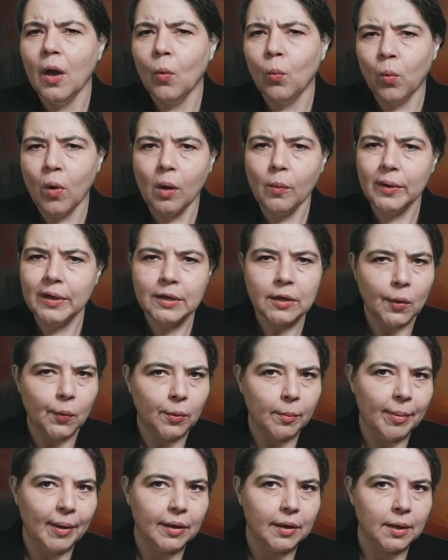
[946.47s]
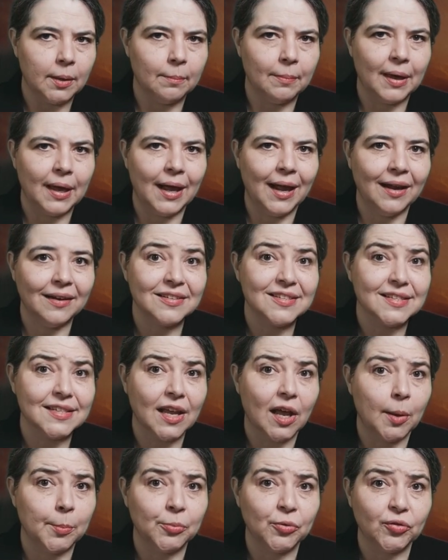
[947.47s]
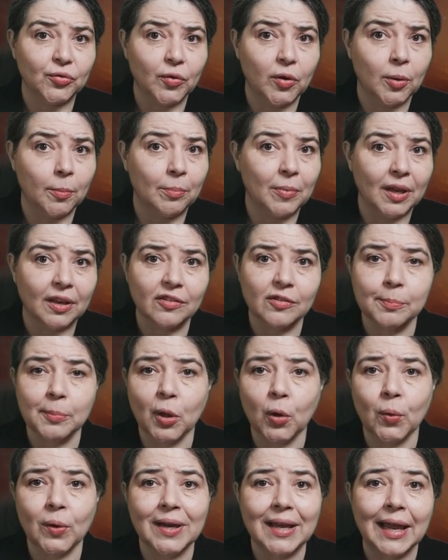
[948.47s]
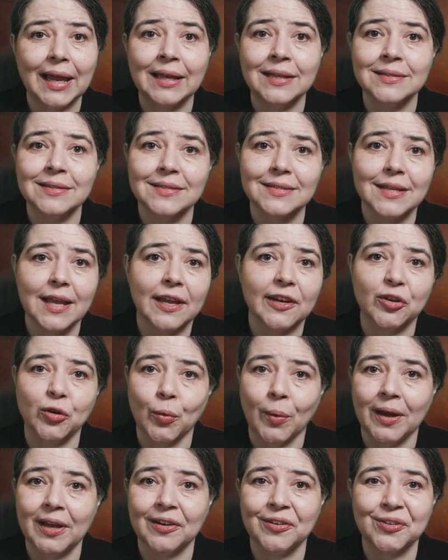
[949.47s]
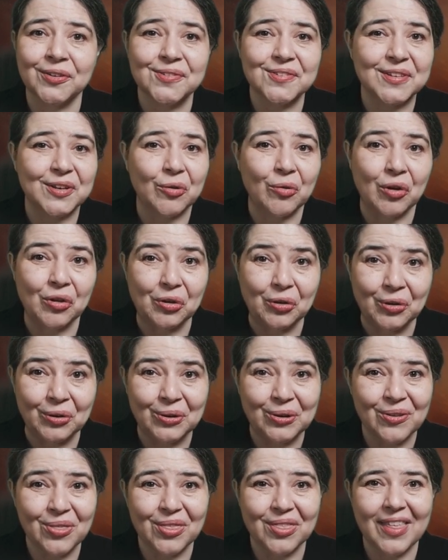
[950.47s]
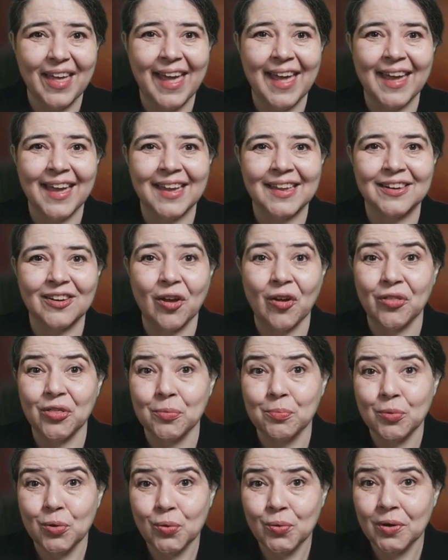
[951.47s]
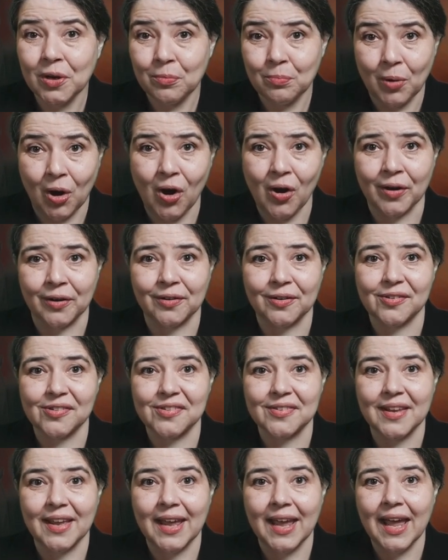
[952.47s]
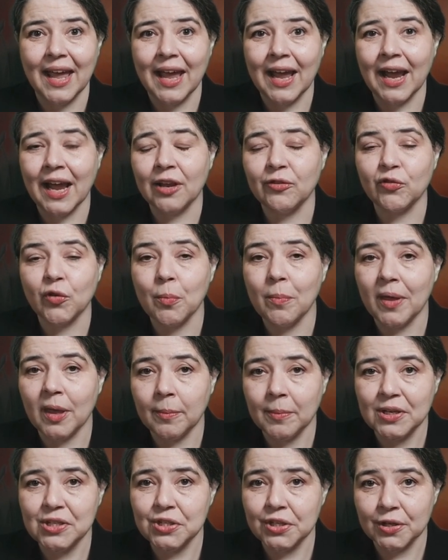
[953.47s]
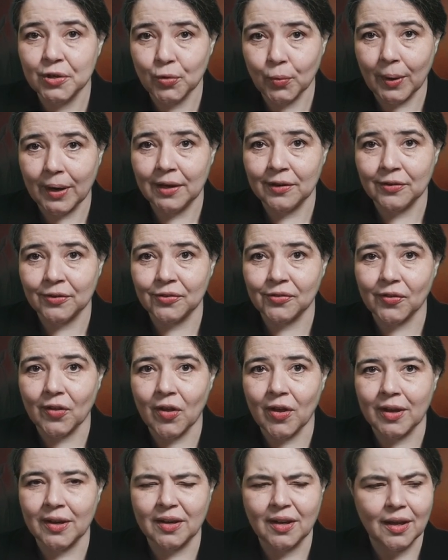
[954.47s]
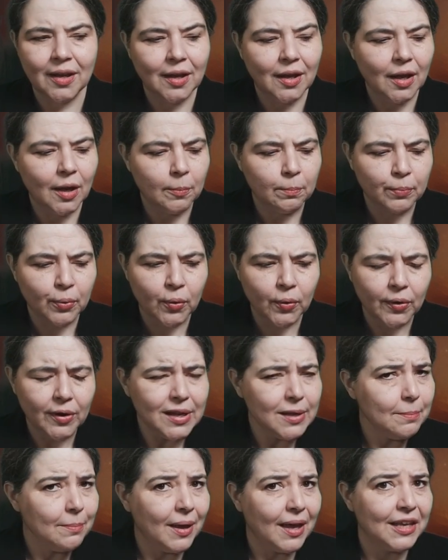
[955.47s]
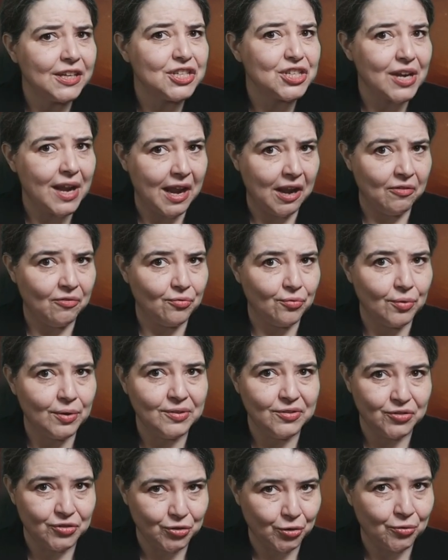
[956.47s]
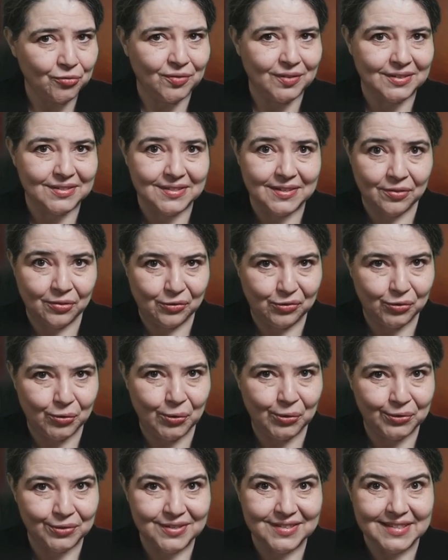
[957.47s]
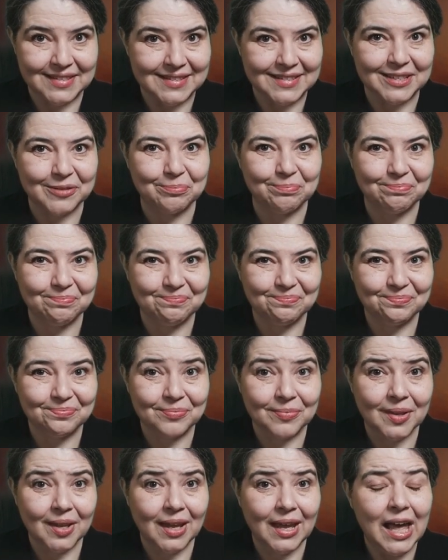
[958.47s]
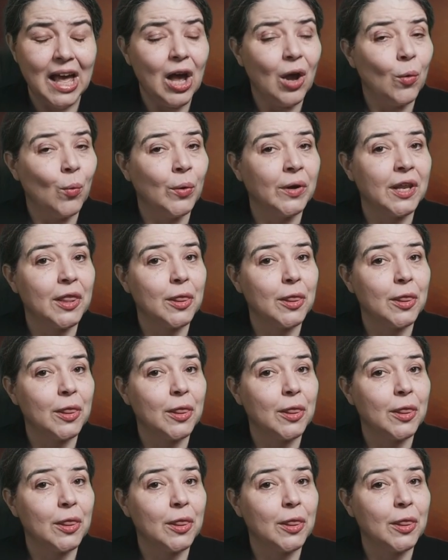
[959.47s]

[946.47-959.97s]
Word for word: What we know about impacts comes from exploring inside craters here on Earth and on the Moon and Mars, and from imaging craters on pretty much every surface in the solar system. One